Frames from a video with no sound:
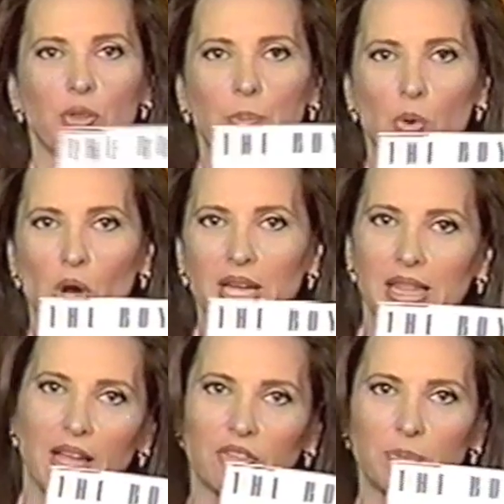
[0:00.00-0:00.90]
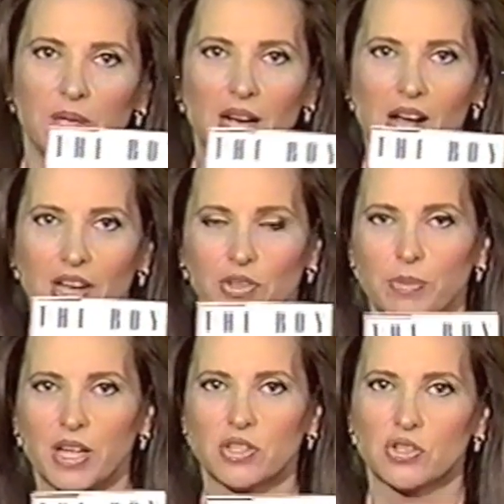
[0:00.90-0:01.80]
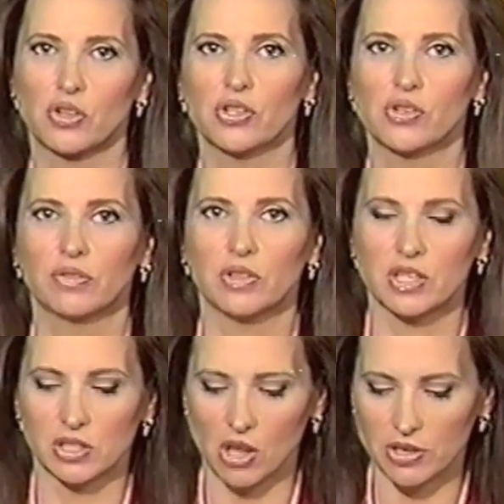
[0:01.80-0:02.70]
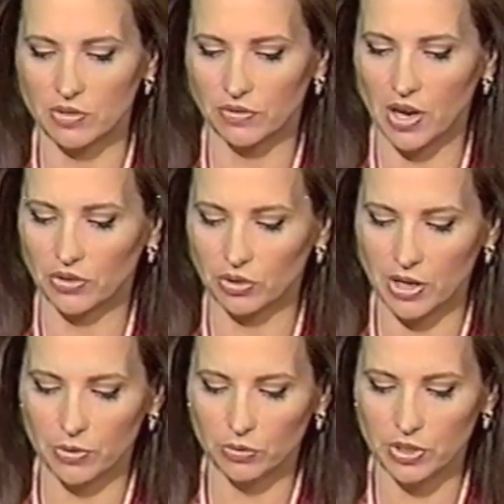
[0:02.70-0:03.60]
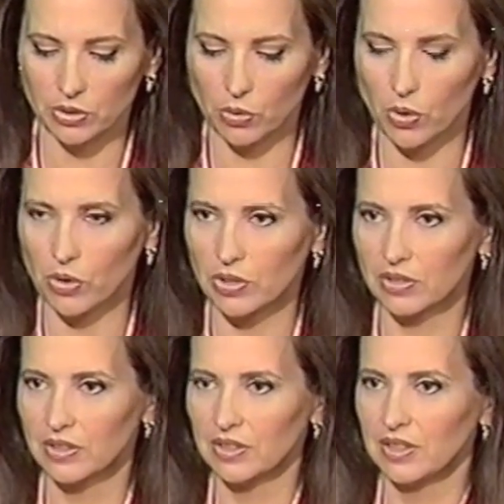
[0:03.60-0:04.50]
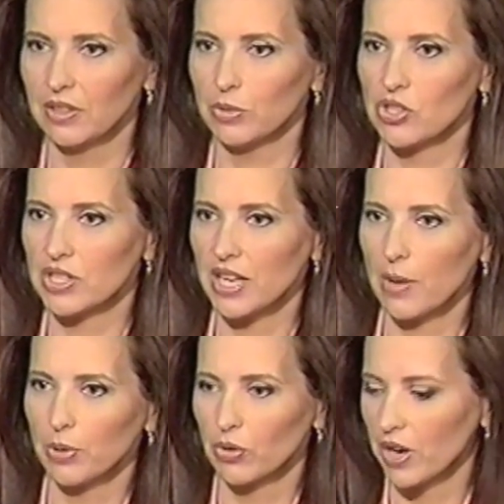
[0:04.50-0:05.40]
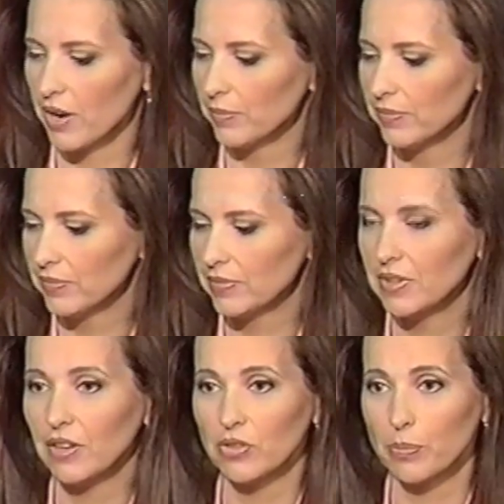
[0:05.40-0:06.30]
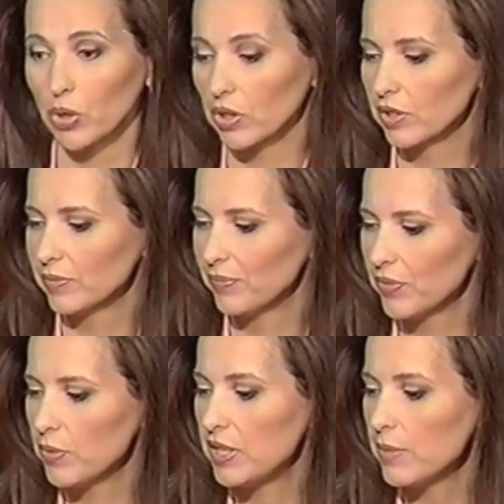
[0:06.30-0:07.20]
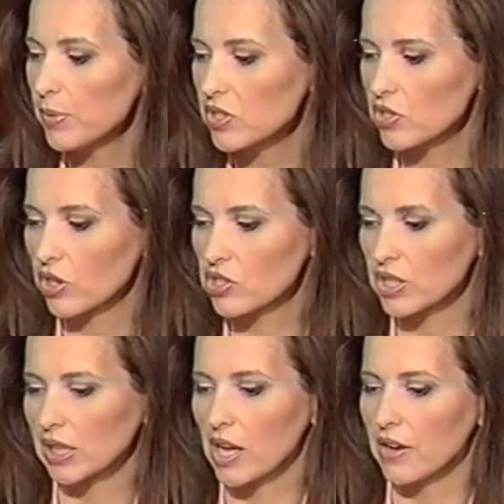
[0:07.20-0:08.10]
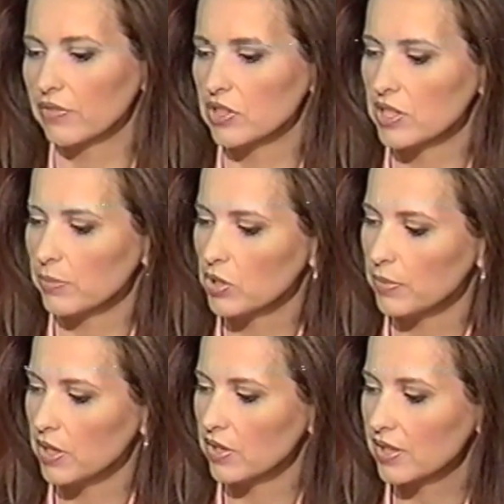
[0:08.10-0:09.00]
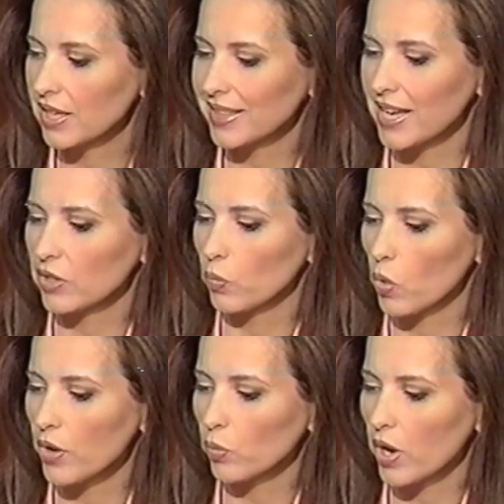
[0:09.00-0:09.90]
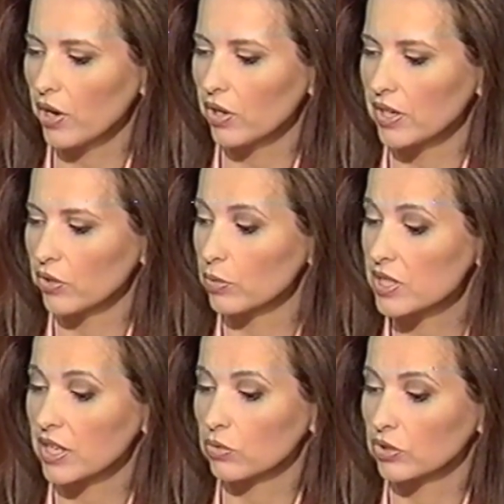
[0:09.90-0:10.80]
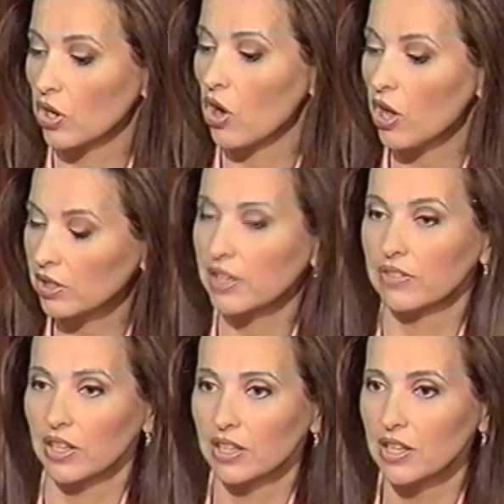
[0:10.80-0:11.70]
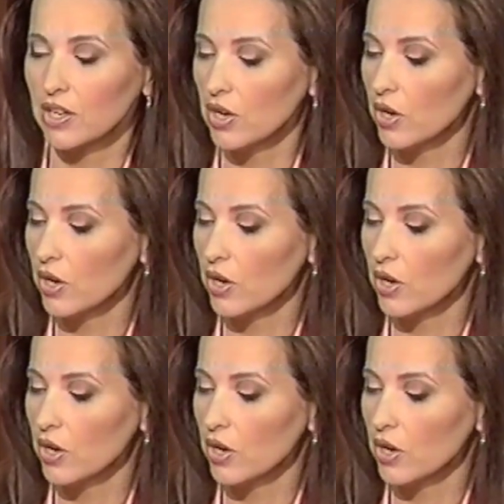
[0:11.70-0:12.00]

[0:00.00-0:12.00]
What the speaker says: of The Boy He Left Behind, A Man's Search for His Lost Father. And I want to read a quote, which is the epigram of the book. The deepest search in life, it seemed to me, the thing that in one way or another was central to all living,